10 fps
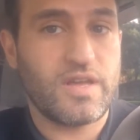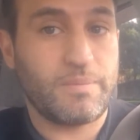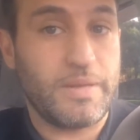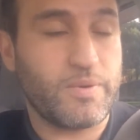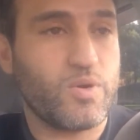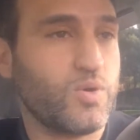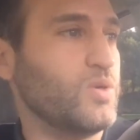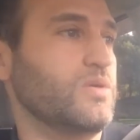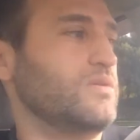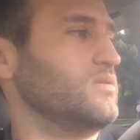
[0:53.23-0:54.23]
People
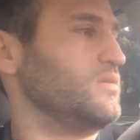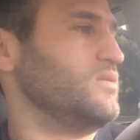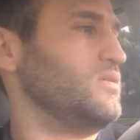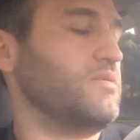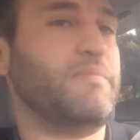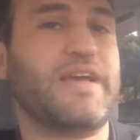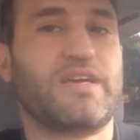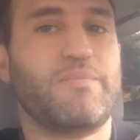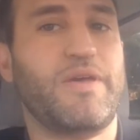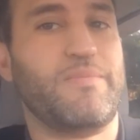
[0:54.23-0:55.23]
who make a
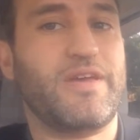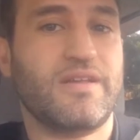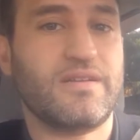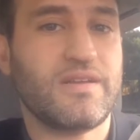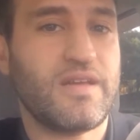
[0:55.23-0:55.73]
commitment.